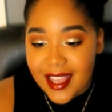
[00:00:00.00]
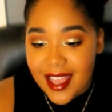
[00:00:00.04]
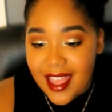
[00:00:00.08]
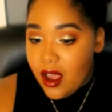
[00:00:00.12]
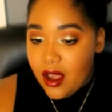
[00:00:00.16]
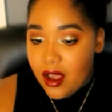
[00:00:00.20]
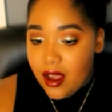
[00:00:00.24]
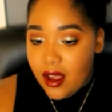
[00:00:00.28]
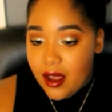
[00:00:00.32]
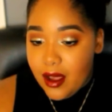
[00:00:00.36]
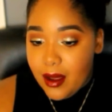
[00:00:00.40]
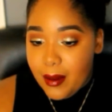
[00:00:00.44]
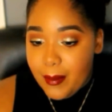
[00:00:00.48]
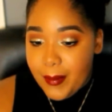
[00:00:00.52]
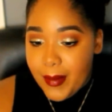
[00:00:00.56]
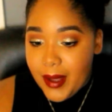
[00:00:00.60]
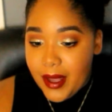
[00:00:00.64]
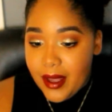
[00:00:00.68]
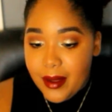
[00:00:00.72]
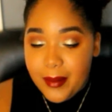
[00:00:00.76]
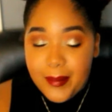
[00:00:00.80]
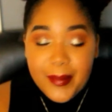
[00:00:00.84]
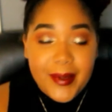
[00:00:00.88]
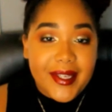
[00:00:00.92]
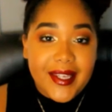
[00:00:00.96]

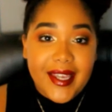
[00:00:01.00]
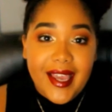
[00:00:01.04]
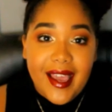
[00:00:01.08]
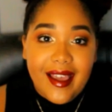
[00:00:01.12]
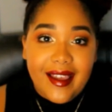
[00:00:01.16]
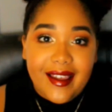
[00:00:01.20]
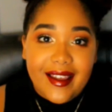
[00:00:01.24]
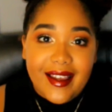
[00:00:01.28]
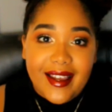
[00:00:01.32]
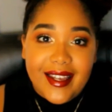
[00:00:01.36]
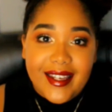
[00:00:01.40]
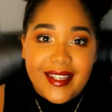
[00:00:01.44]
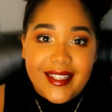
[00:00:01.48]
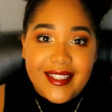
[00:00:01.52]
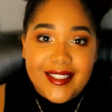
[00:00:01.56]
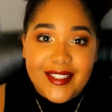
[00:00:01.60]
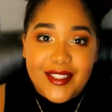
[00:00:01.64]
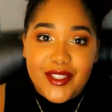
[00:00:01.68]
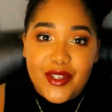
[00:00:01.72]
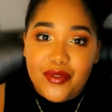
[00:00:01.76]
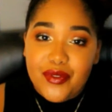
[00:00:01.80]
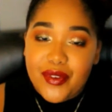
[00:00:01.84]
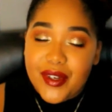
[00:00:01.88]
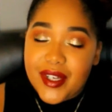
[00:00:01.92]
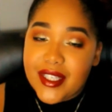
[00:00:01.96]
But yeah, guys,
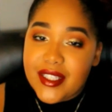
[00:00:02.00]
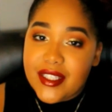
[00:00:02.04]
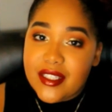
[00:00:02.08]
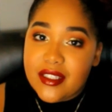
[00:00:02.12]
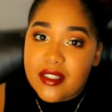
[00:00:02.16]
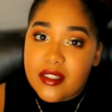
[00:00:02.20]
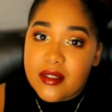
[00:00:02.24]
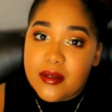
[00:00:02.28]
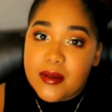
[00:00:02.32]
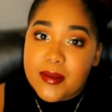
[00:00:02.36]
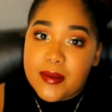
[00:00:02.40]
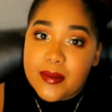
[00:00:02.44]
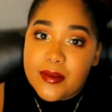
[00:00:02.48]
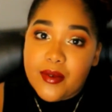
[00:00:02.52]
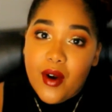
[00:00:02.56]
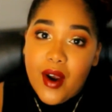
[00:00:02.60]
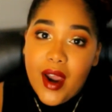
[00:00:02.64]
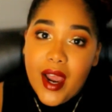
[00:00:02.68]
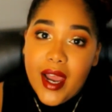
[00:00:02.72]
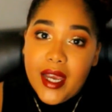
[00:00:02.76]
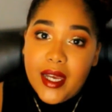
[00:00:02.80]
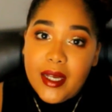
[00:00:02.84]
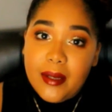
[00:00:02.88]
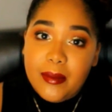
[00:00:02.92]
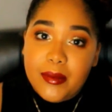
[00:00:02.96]
don't forget to
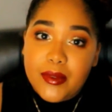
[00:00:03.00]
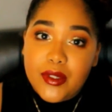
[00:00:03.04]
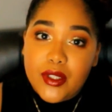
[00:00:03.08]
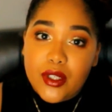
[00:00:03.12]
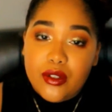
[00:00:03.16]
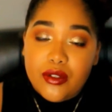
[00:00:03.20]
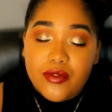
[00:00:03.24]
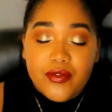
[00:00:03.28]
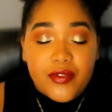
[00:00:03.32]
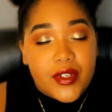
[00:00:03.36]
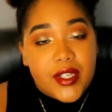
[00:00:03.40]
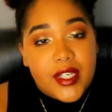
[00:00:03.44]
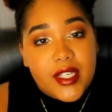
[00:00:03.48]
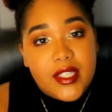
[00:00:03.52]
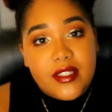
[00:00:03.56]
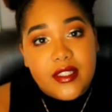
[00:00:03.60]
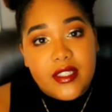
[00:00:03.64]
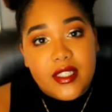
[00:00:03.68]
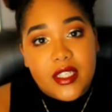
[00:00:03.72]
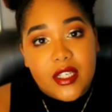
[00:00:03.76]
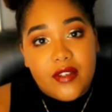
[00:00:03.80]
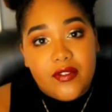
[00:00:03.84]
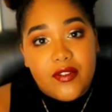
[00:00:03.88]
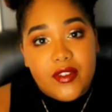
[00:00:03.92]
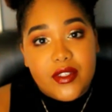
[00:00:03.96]
subscribe. Don't forget to
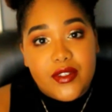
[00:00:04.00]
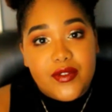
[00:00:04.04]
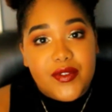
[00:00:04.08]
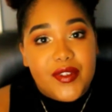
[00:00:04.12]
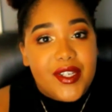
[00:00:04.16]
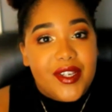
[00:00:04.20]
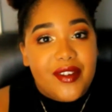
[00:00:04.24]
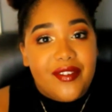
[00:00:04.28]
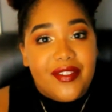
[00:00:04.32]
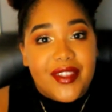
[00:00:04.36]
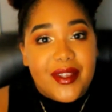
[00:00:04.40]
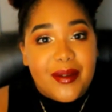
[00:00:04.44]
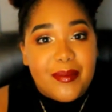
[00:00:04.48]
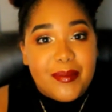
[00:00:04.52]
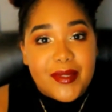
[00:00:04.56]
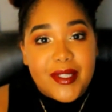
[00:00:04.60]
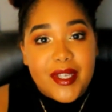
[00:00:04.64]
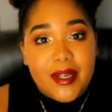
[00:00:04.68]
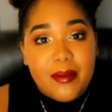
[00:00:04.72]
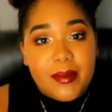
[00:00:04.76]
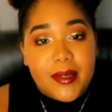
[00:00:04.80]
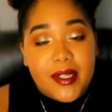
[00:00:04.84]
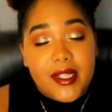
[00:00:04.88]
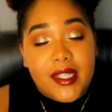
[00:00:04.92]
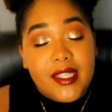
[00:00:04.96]
give this video a thumbs
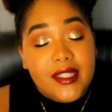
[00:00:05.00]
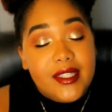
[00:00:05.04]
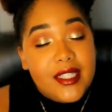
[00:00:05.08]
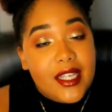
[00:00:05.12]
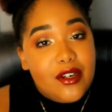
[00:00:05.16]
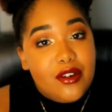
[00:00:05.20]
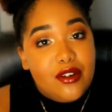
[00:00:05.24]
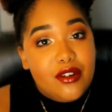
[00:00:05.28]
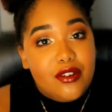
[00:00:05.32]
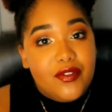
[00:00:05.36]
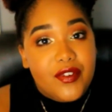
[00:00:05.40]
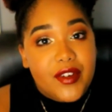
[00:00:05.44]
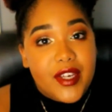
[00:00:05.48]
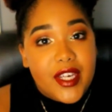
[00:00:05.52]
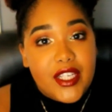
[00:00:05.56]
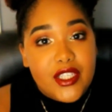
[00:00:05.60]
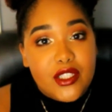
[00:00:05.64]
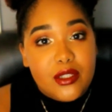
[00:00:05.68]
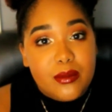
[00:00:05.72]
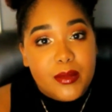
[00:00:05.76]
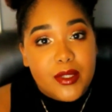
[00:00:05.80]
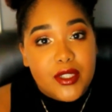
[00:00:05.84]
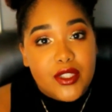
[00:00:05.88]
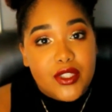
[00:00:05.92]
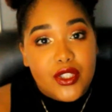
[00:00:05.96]
up. Click that
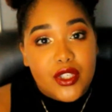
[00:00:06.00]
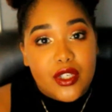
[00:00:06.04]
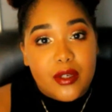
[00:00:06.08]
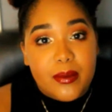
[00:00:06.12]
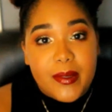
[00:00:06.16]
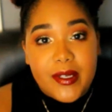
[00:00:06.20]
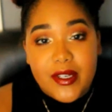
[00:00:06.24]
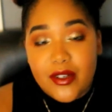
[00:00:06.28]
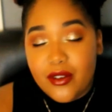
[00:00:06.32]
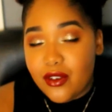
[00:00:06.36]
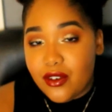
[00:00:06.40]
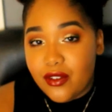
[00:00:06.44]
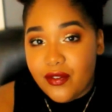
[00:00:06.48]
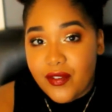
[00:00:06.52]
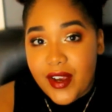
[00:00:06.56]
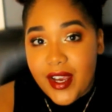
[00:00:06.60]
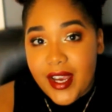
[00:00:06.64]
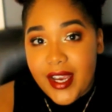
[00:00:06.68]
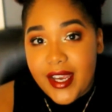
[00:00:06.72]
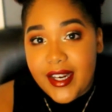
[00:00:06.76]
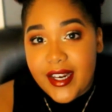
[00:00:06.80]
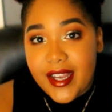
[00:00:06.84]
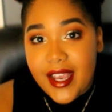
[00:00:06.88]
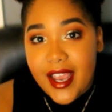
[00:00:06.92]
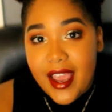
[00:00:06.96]
notification bell so you can be
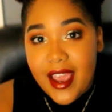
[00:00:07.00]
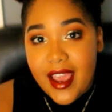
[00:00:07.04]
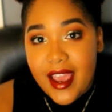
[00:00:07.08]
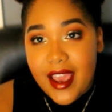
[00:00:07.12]
notified